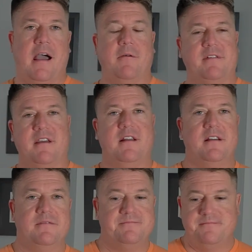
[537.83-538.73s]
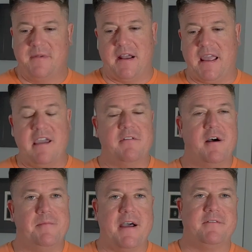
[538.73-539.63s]
I gave
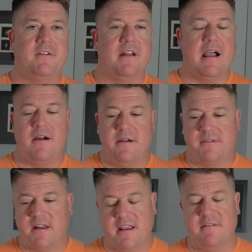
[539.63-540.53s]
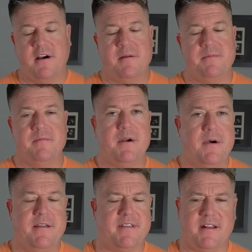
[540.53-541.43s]
up after an hour. I was gonna give up, and my
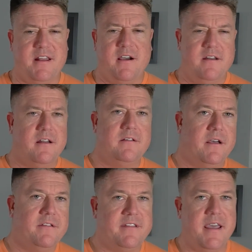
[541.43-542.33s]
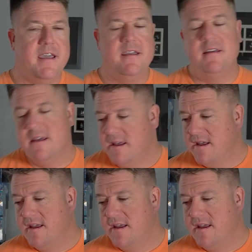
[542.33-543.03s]
wife's like, no, no, no, stay